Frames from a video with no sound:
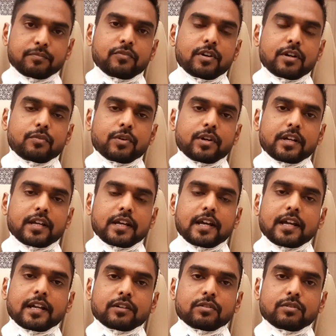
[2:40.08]
forward
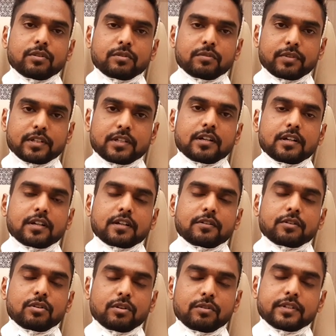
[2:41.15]
and go with uh,
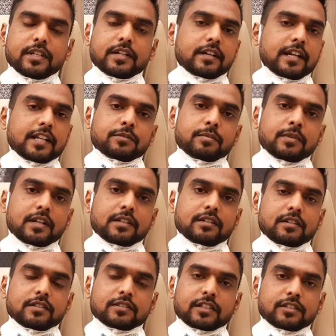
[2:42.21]
go with the
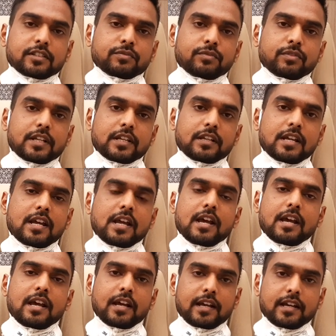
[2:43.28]
transplant successfully
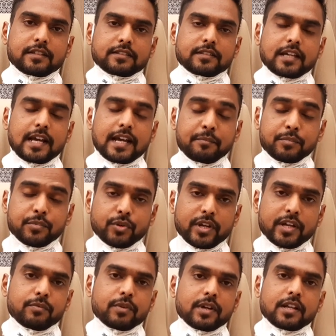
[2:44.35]
as I am
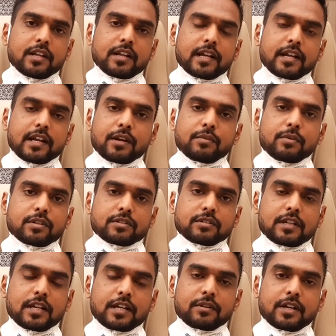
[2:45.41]
doing well and I was
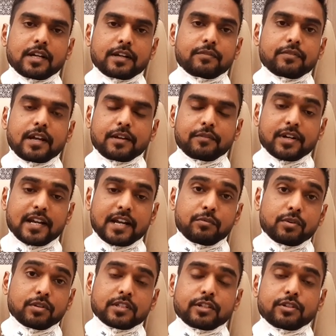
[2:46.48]
I I
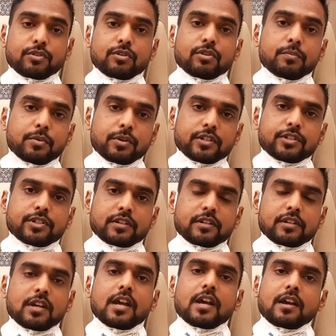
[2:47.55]
was into your
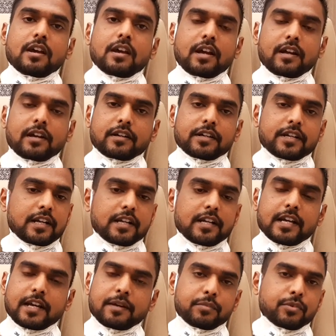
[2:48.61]
position and
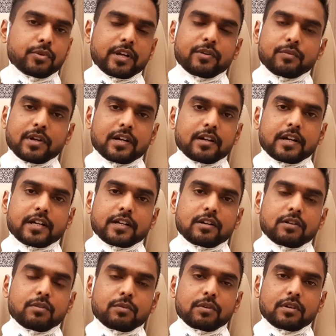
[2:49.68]
really I'm doing well right
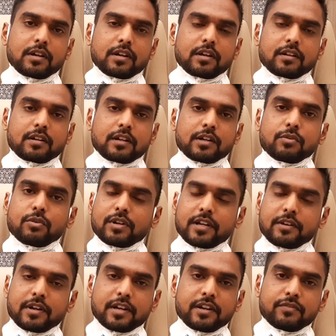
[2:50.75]
now and I don't
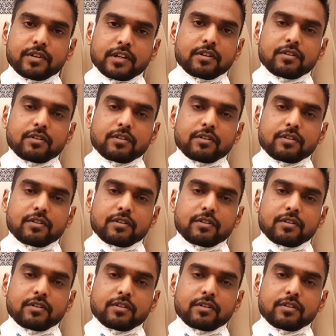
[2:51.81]
have any fear